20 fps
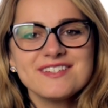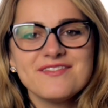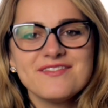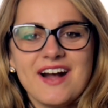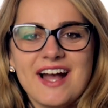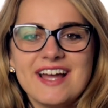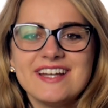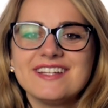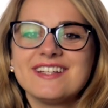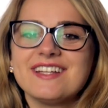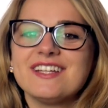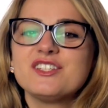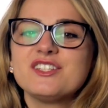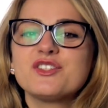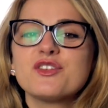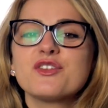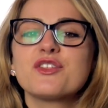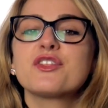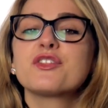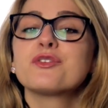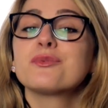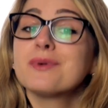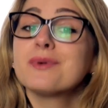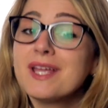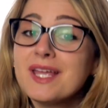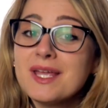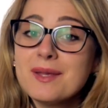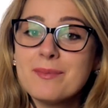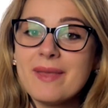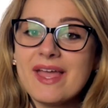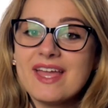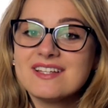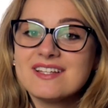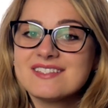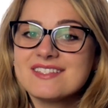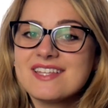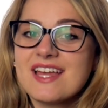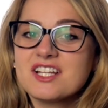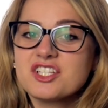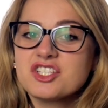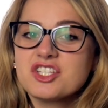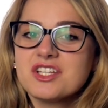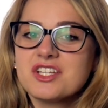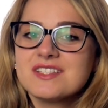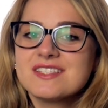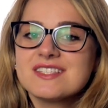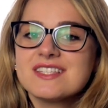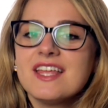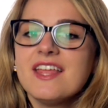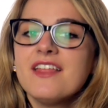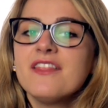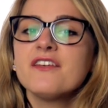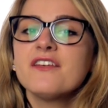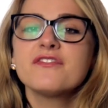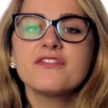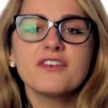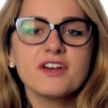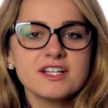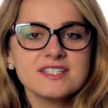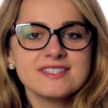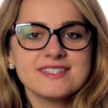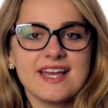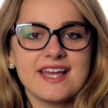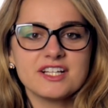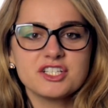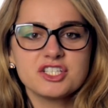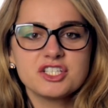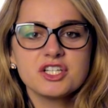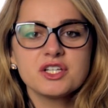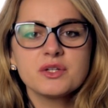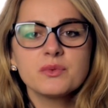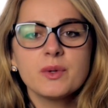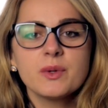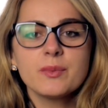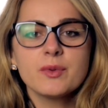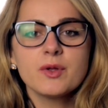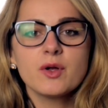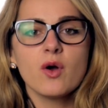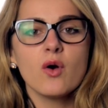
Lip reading: divided into 3 main sections. In the first section, we will